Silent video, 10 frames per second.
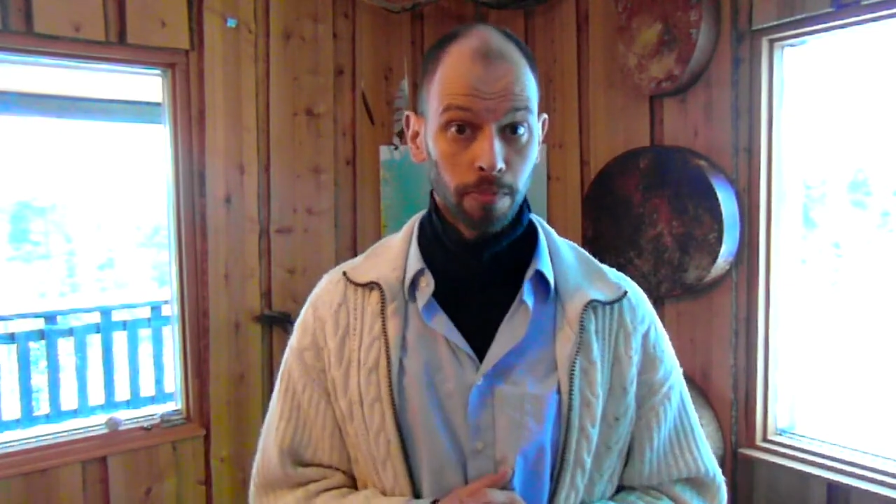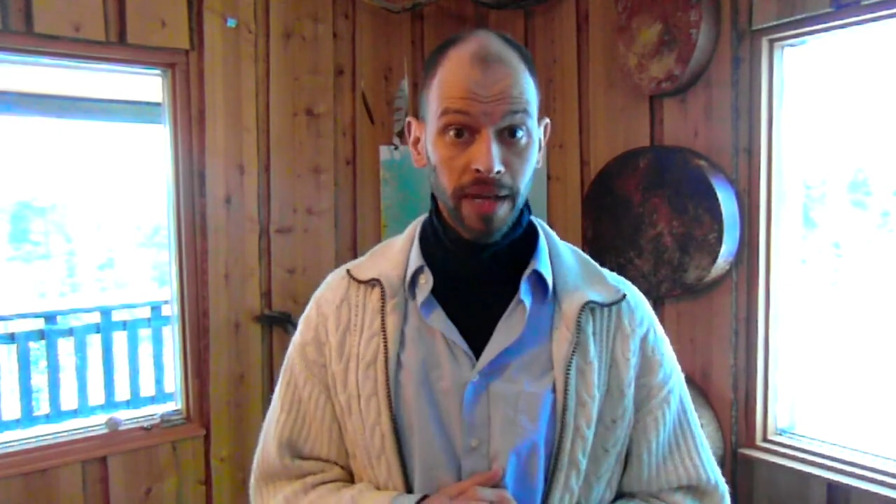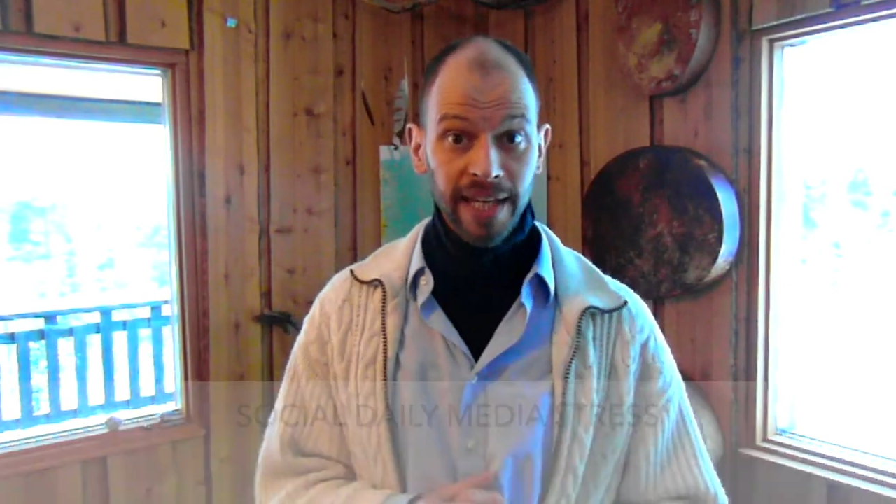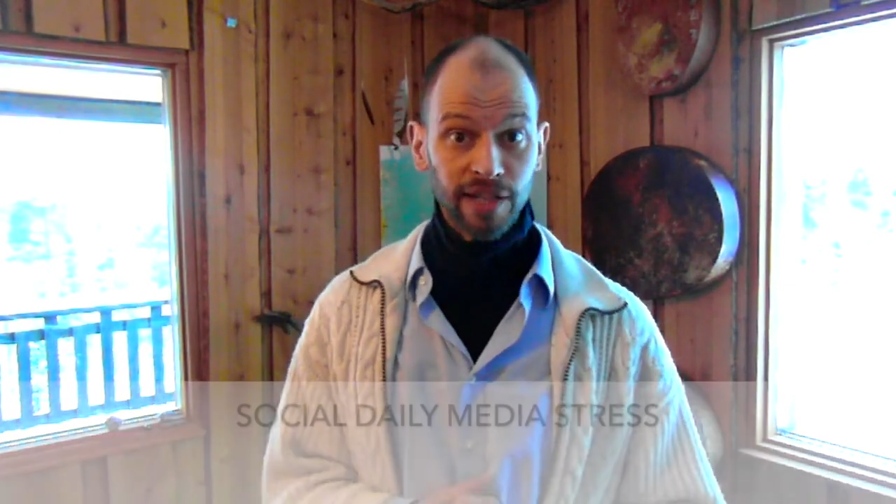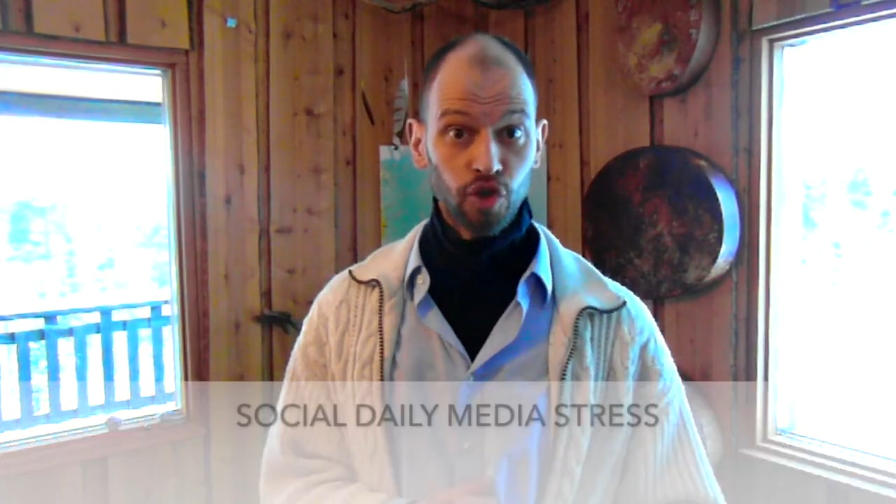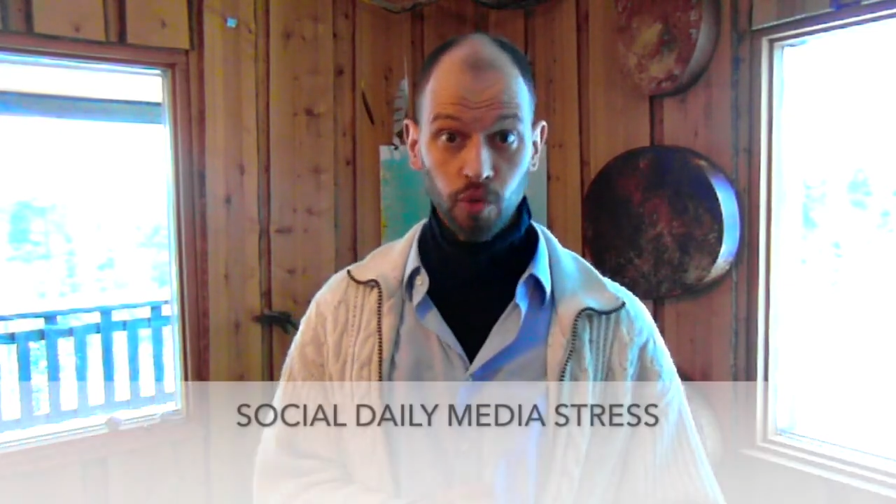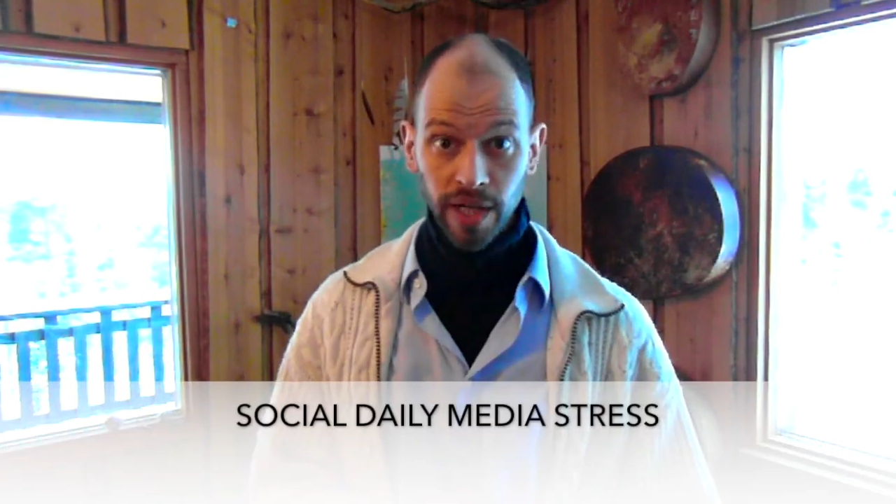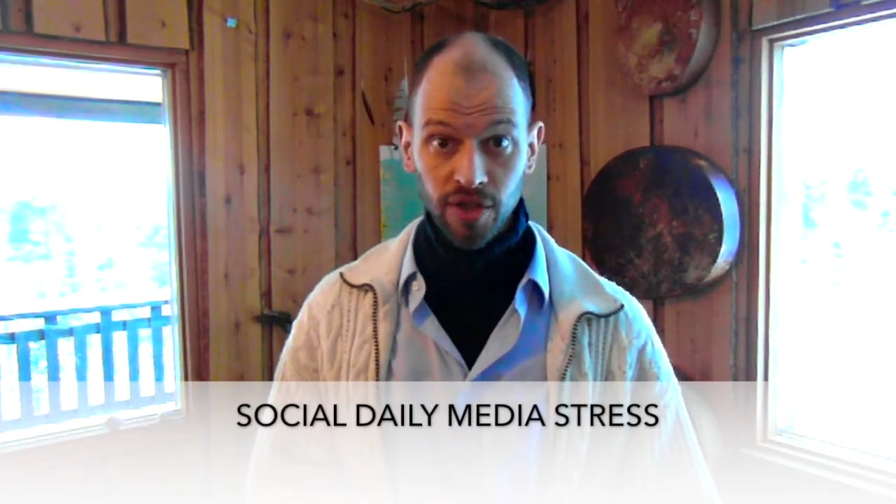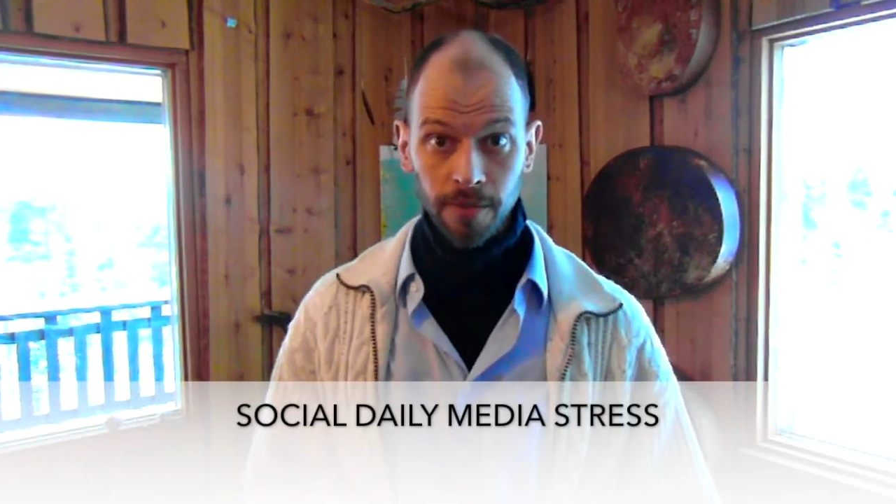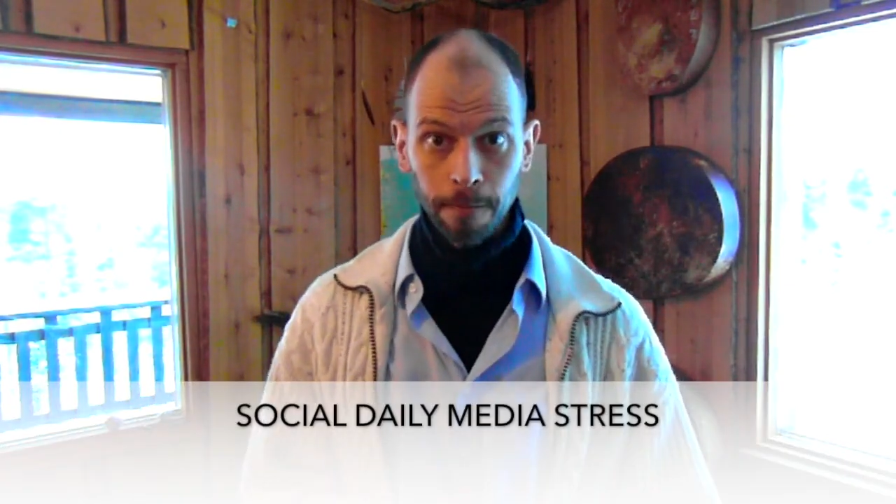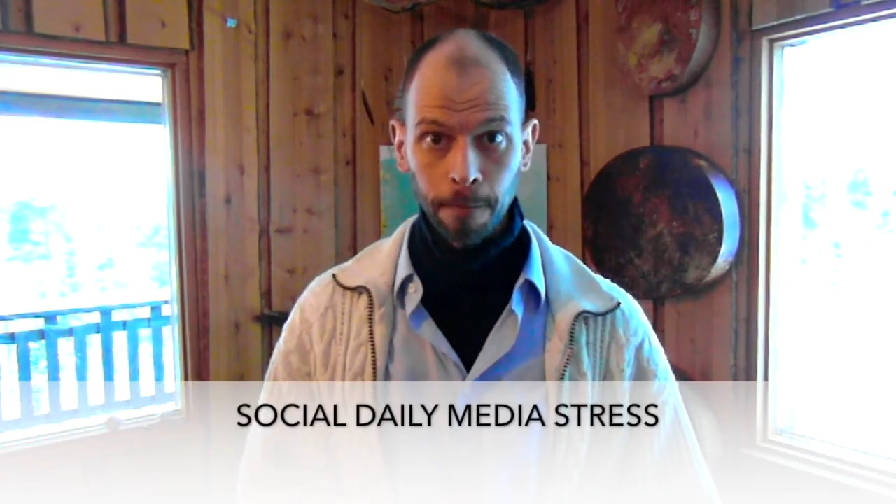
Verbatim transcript: media stress.